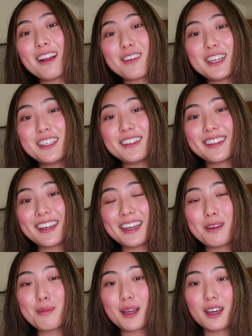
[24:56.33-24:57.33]
at
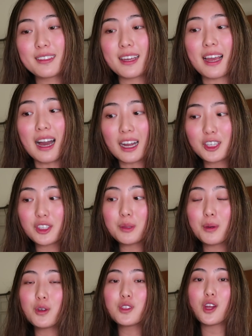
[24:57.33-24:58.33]
rachiesakim because I actually
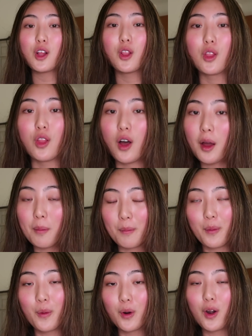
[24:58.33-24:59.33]
post a lot
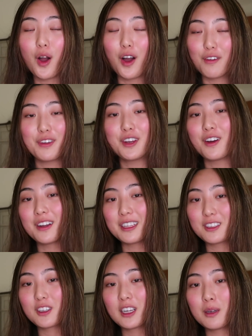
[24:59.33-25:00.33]
more often on
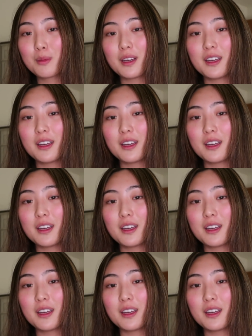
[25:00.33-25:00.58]
Instagram